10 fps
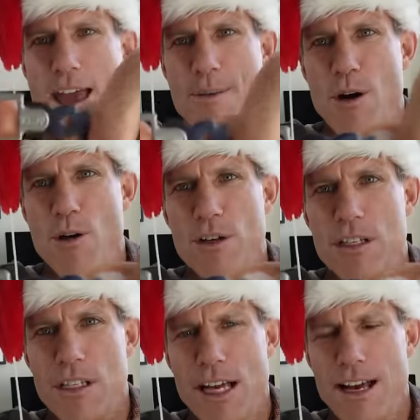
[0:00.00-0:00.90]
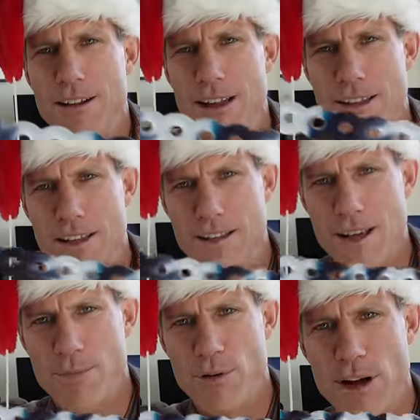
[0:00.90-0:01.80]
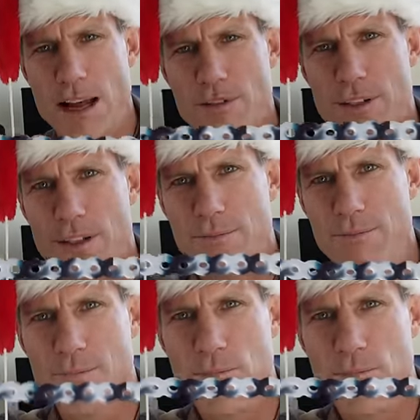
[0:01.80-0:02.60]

M-O-D-L. I think they pronounce it